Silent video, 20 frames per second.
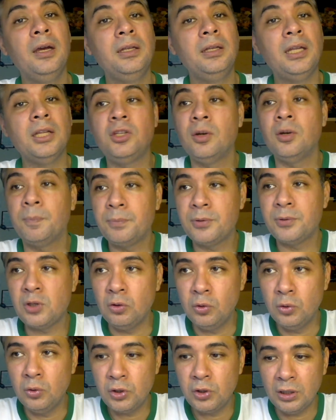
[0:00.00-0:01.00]
that your
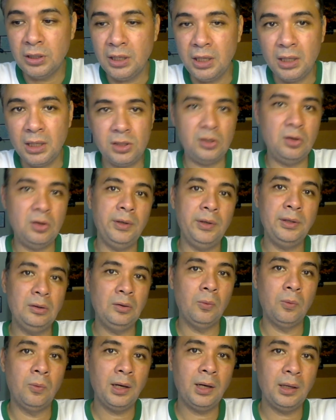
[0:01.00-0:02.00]
solution is going
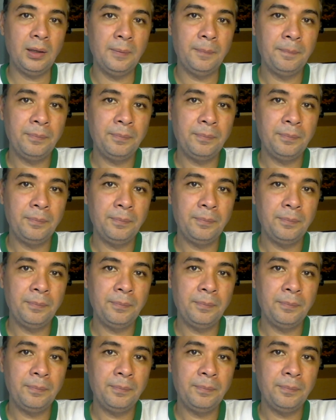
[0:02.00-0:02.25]
to work.